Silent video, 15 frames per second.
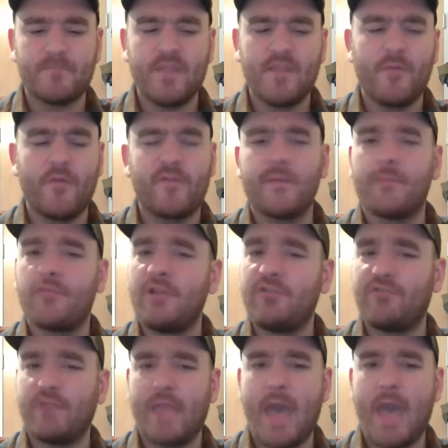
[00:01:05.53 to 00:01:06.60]
Supposed to
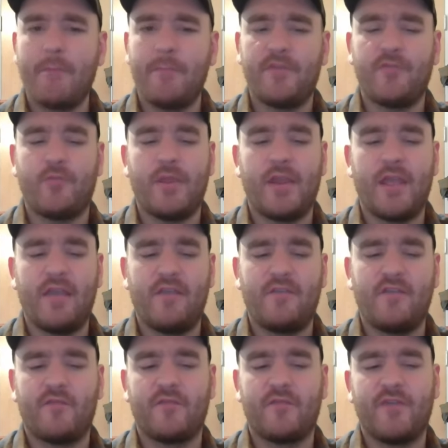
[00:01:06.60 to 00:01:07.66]
bridge the gap between a
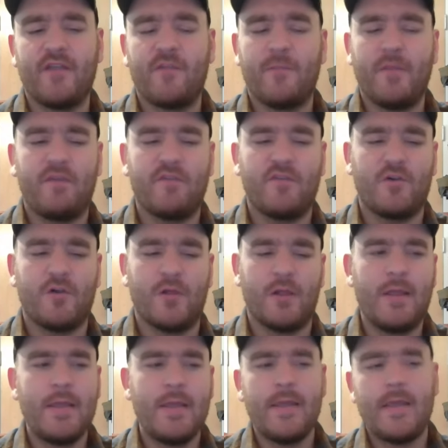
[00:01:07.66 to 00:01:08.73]
self-defense pistol
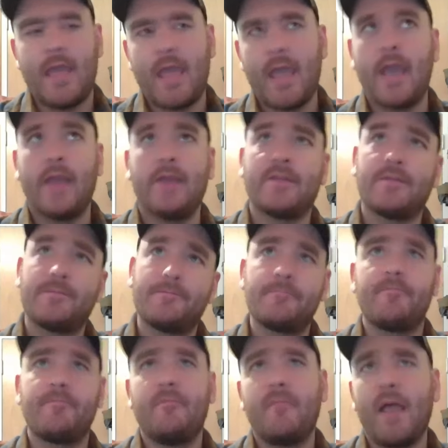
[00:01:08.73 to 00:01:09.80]
and,
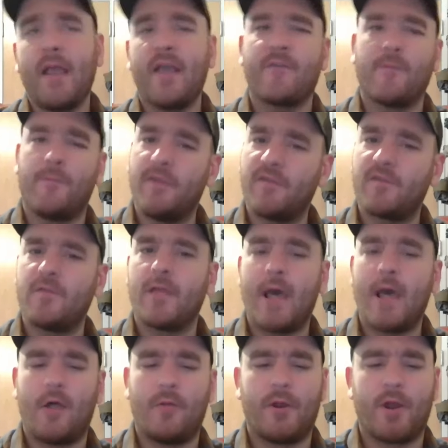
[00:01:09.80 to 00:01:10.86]
I guess, a pistol
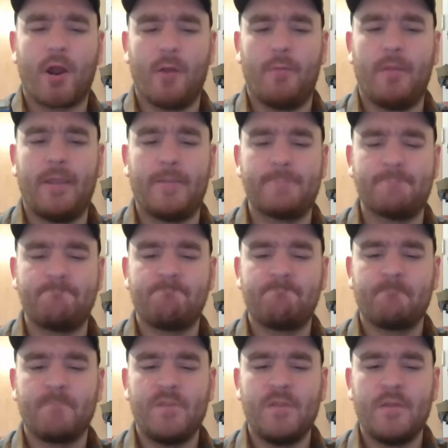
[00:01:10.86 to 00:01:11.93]
caliber carbine.
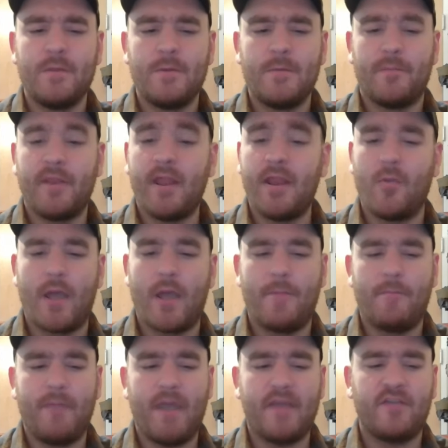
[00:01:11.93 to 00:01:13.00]
But anyway,
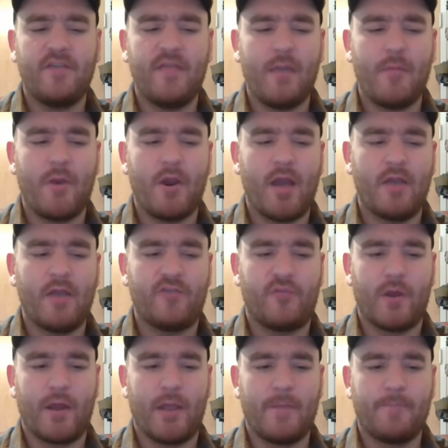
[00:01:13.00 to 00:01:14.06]
back to the
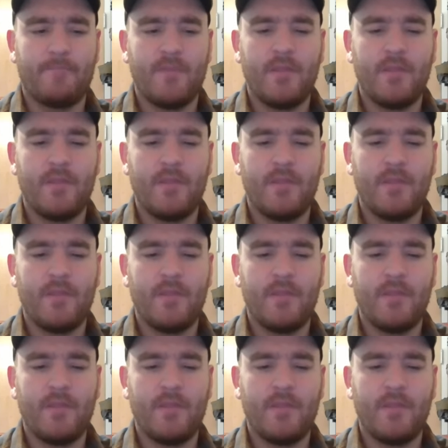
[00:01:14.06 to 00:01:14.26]
MR920.